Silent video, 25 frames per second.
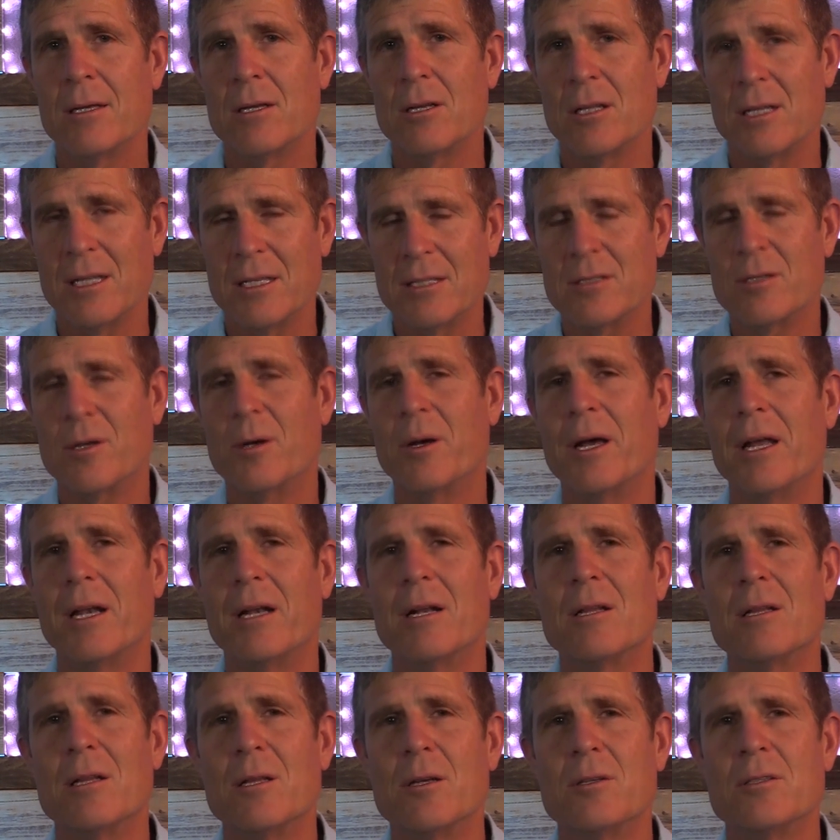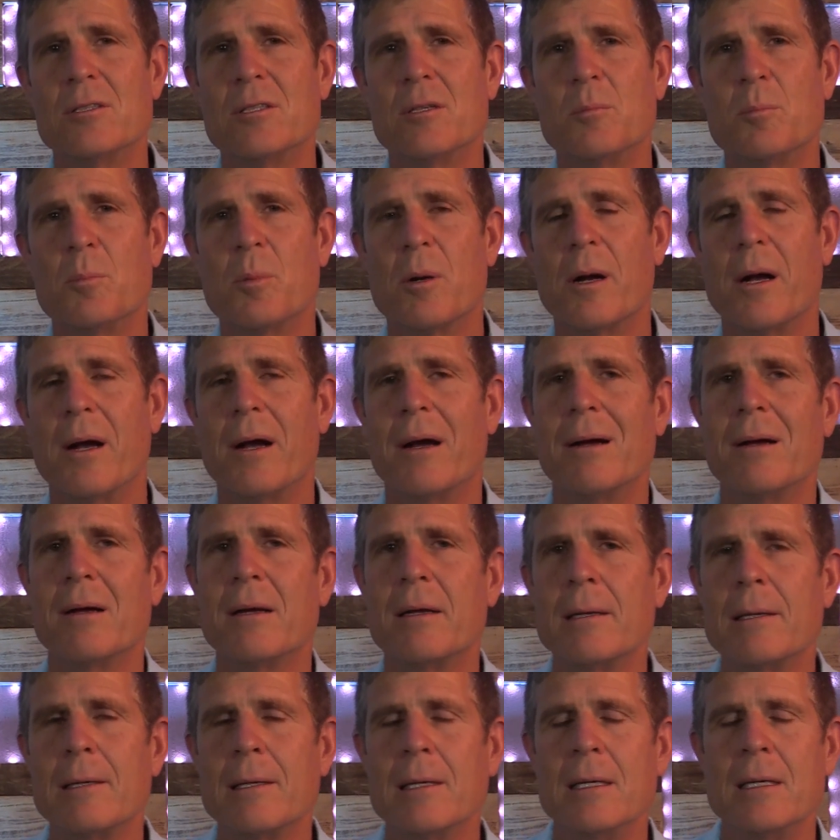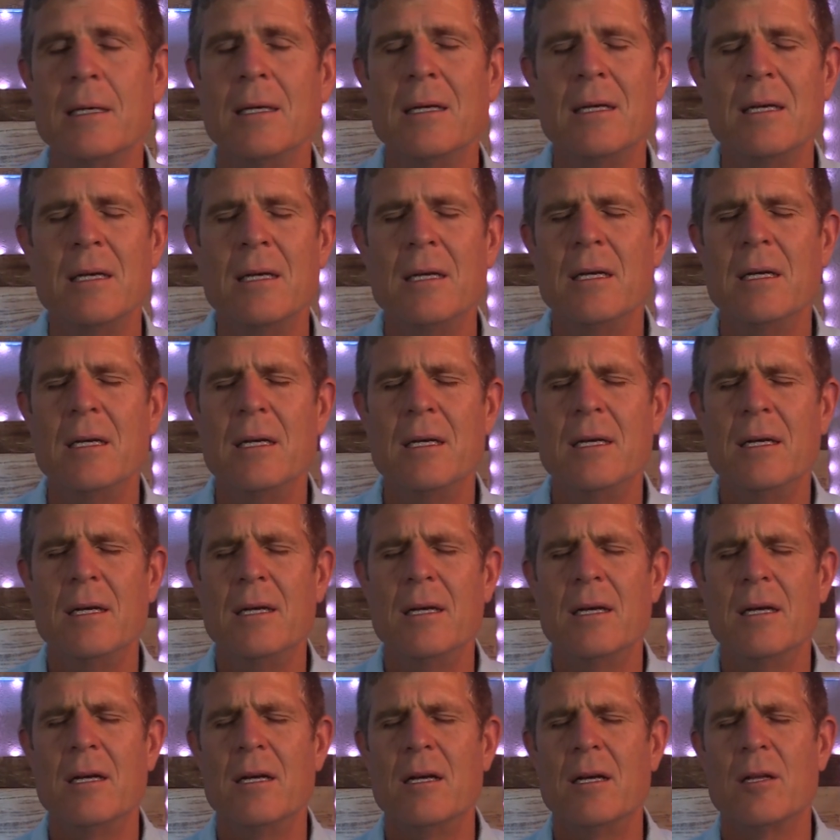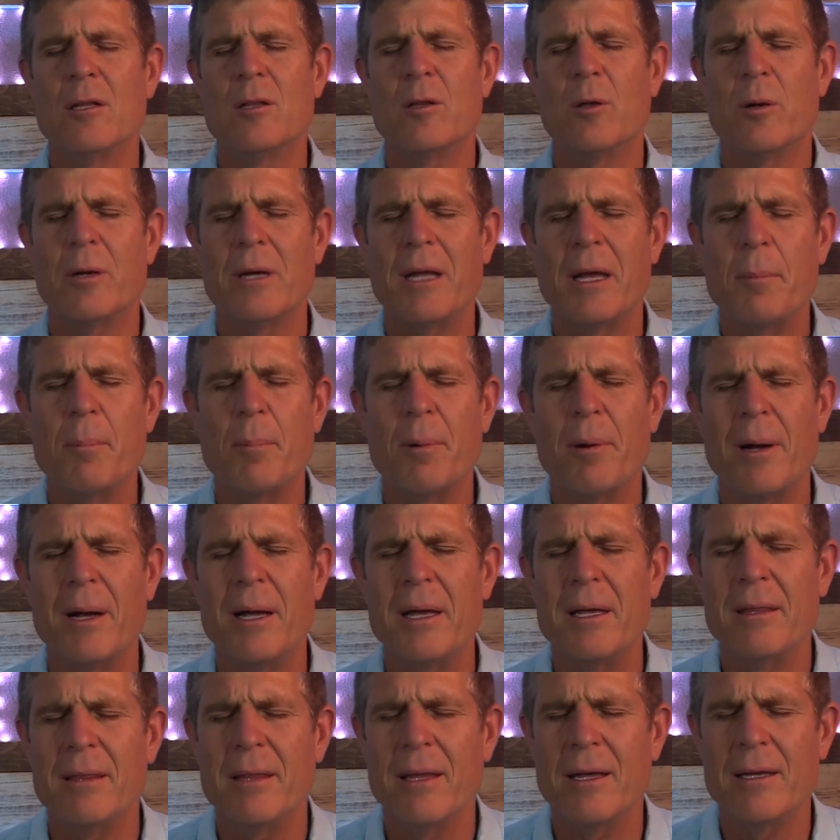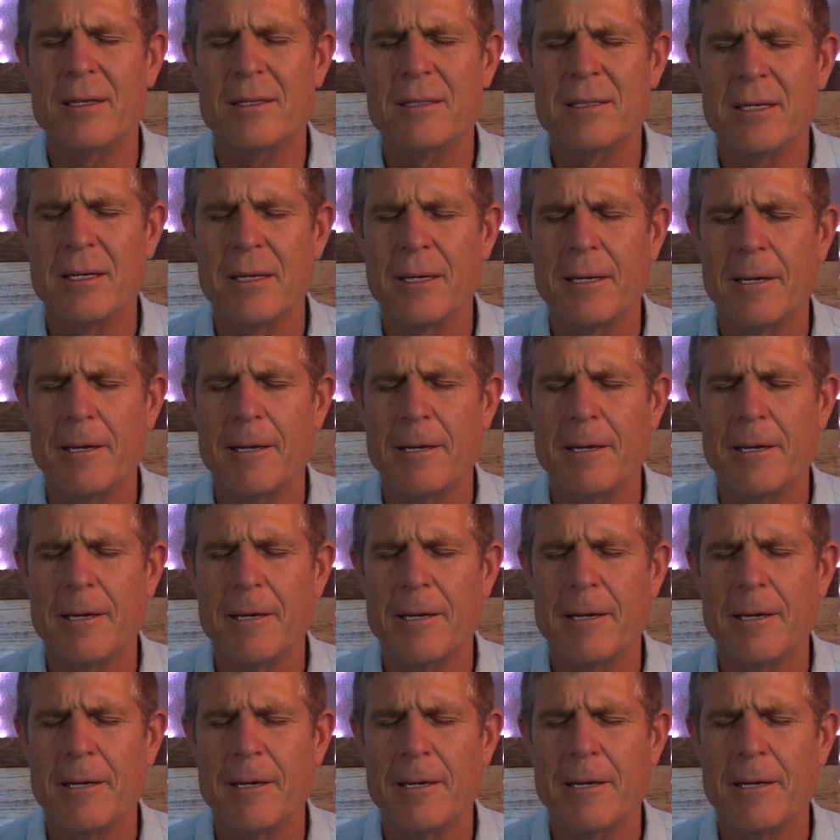Let's go ahead and close in prayer. Lord, I pray that